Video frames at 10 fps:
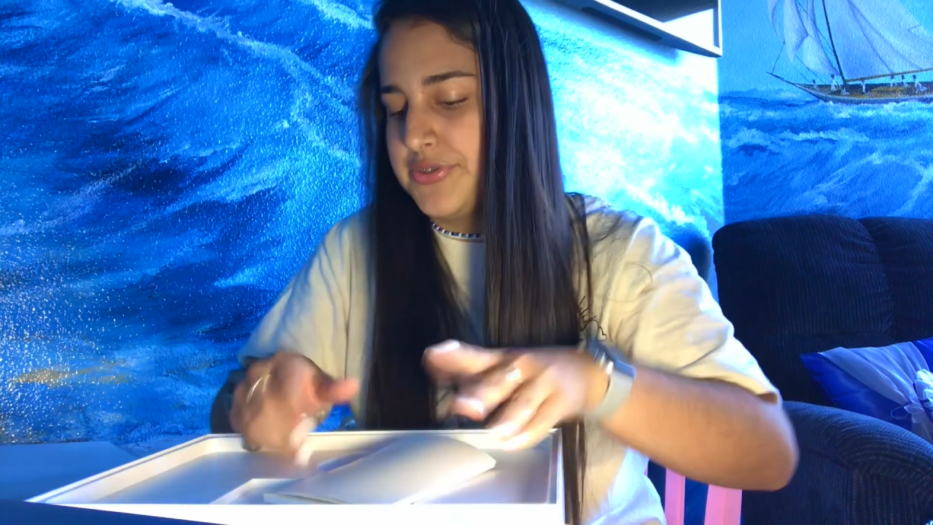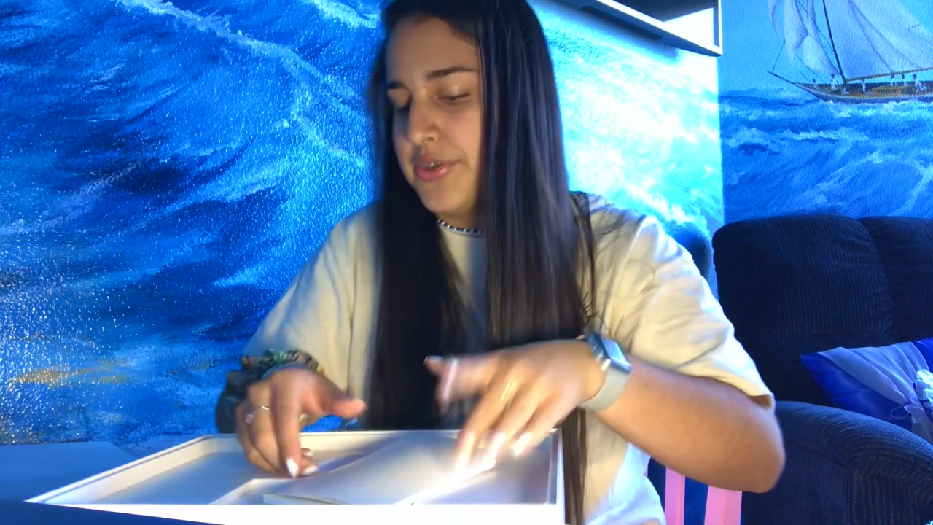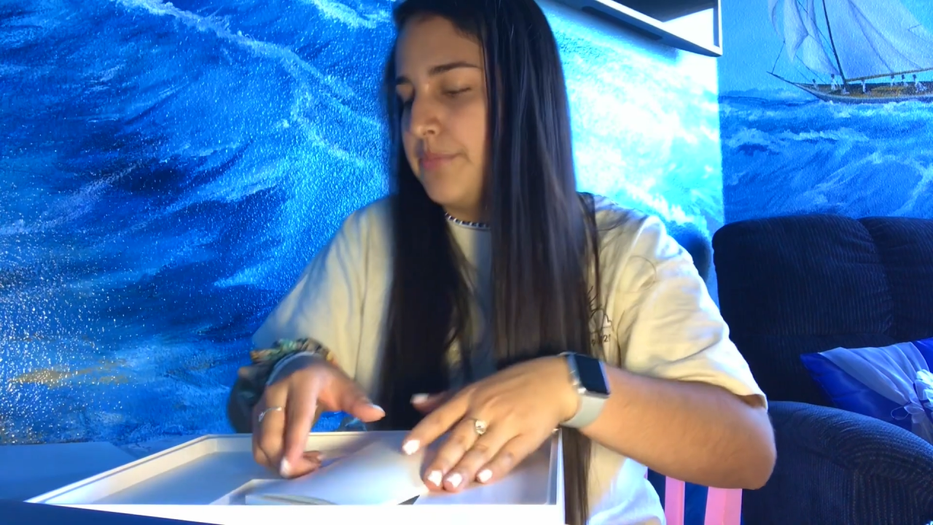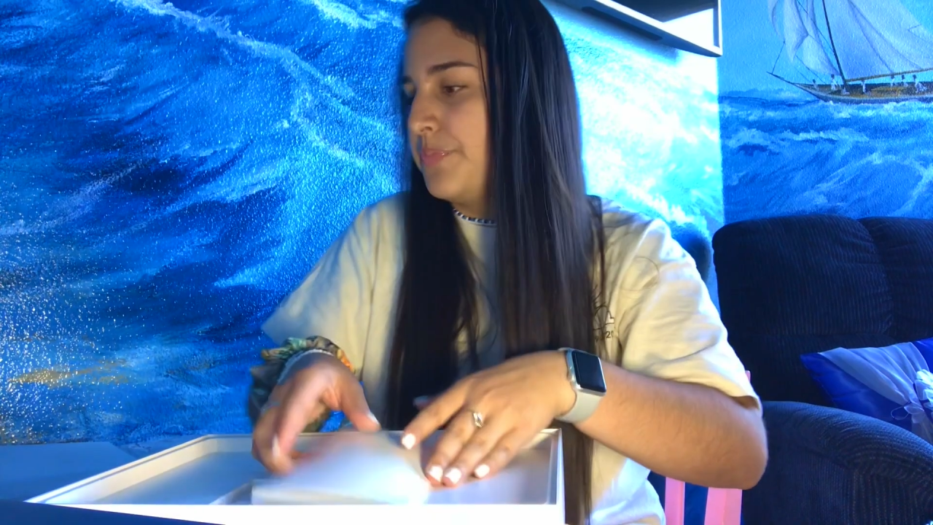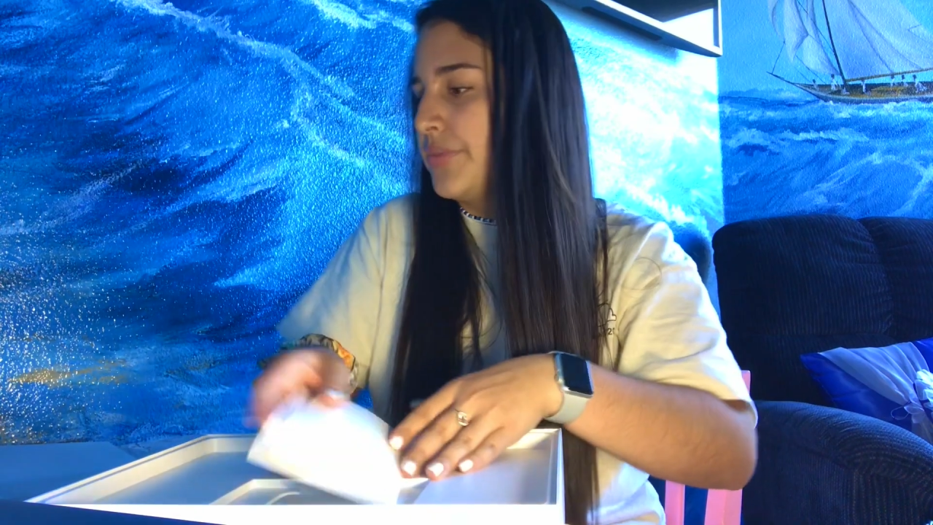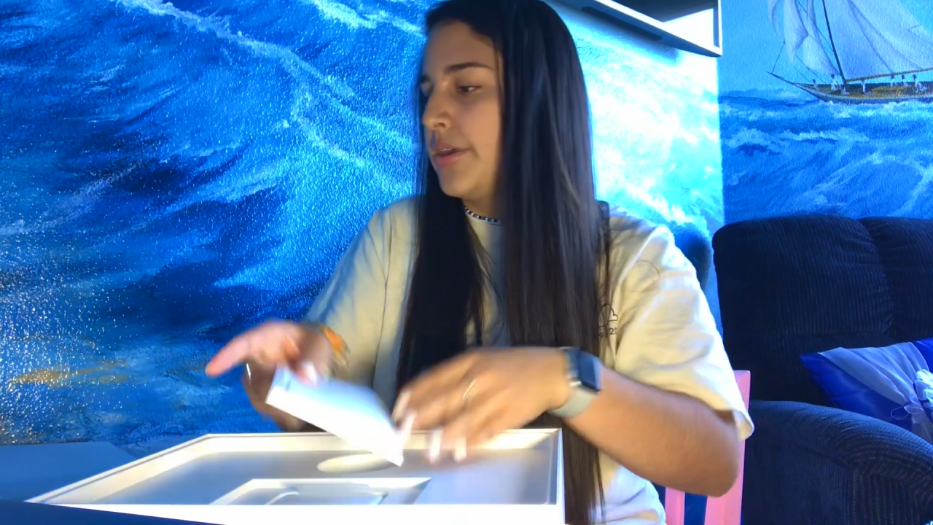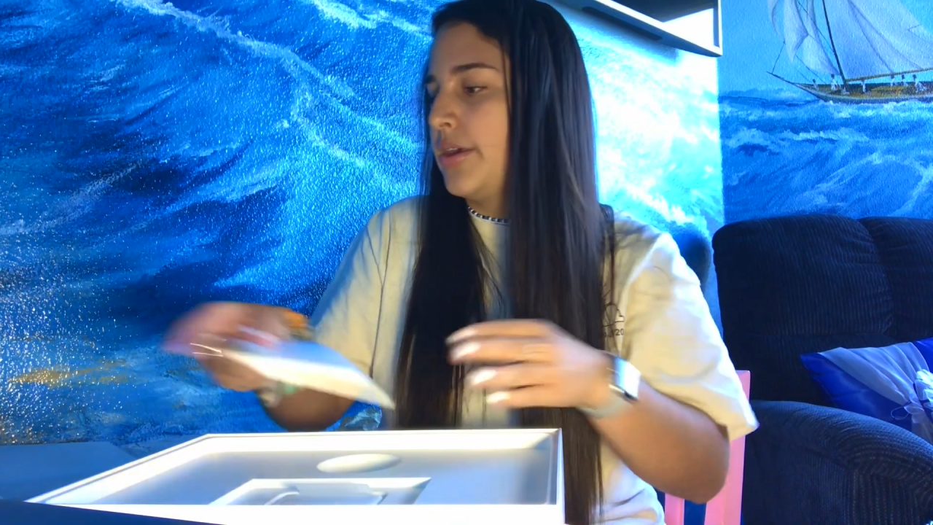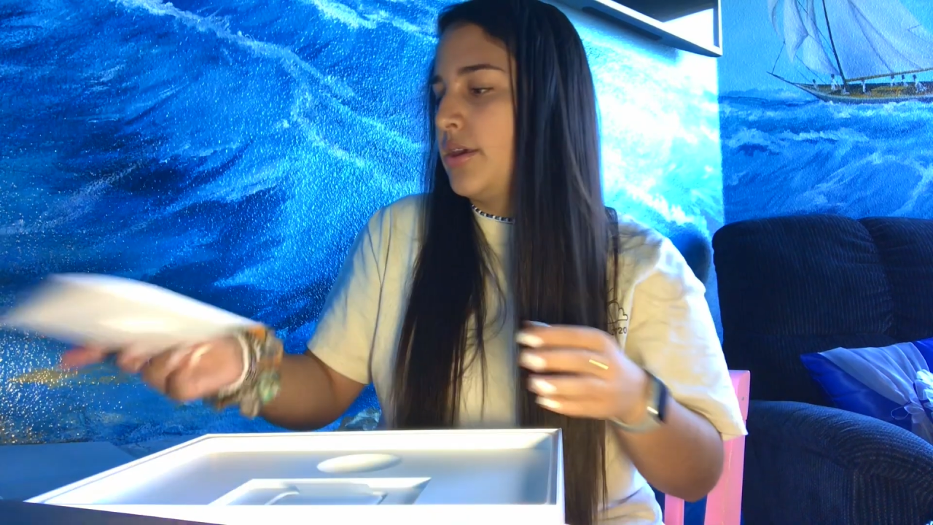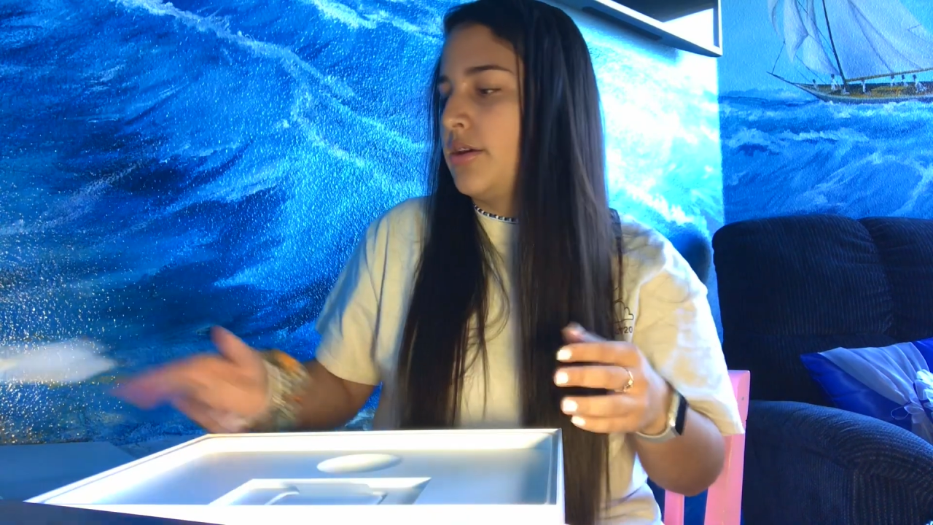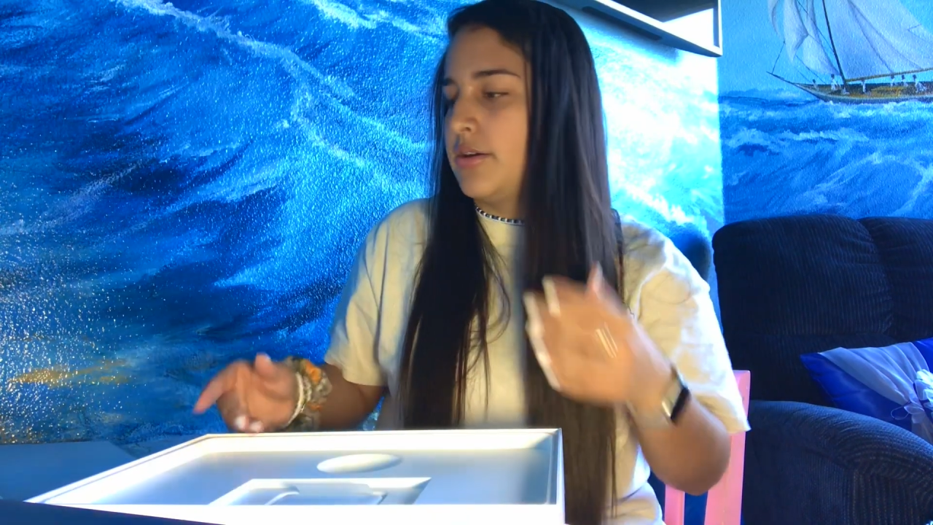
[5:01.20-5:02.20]
them.
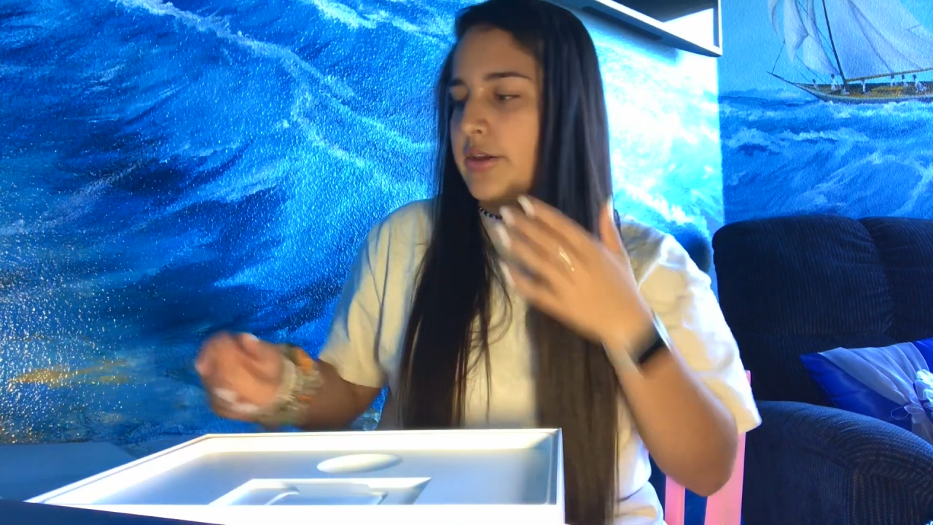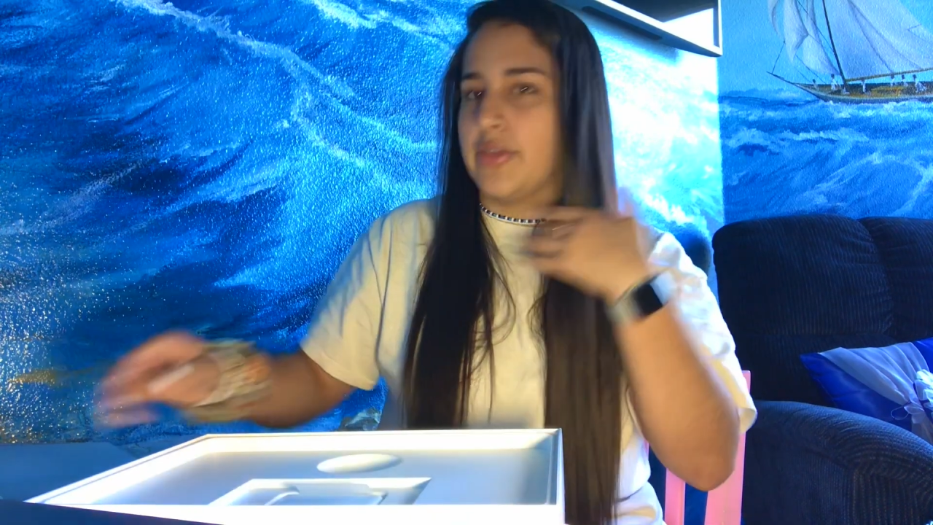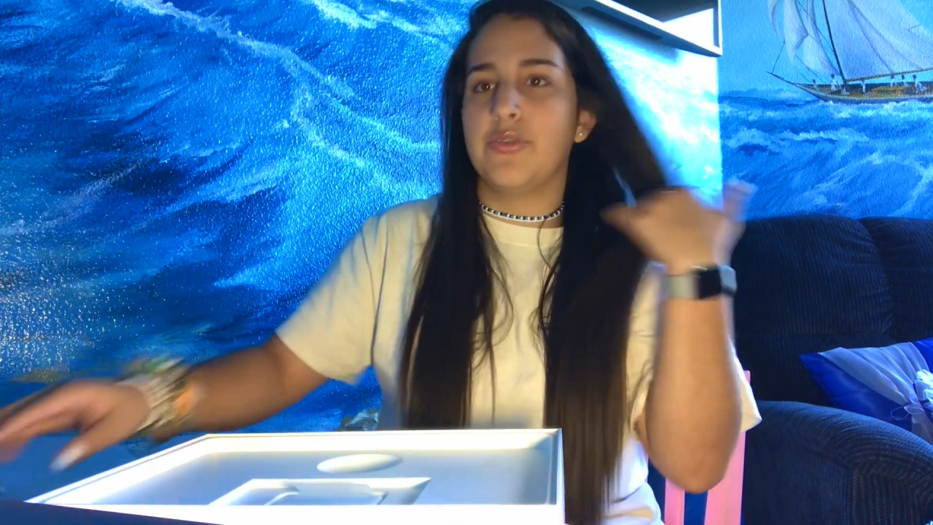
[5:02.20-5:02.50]
Okay,